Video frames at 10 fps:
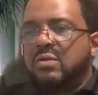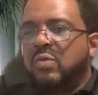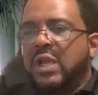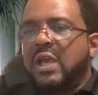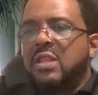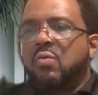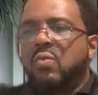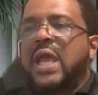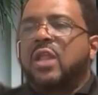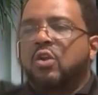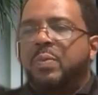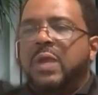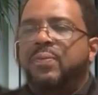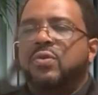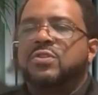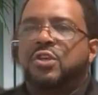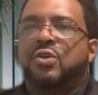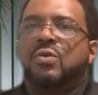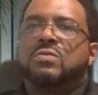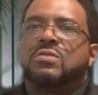What can the regular people
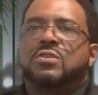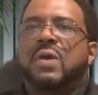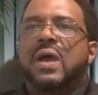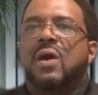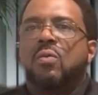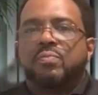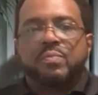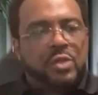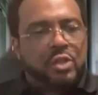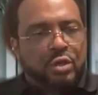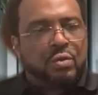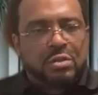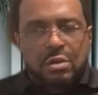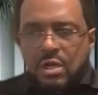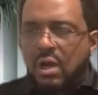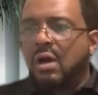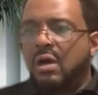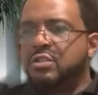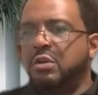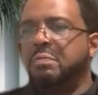do to help you, your
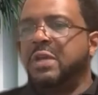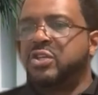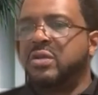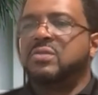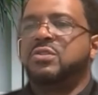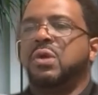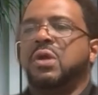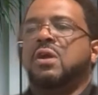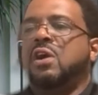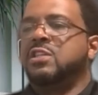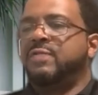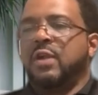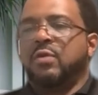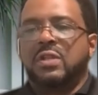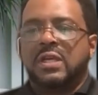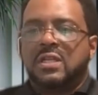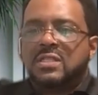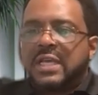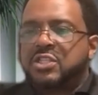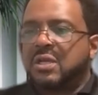cause, your mission to encourage federal
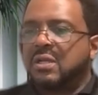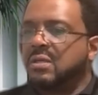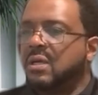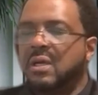legalization?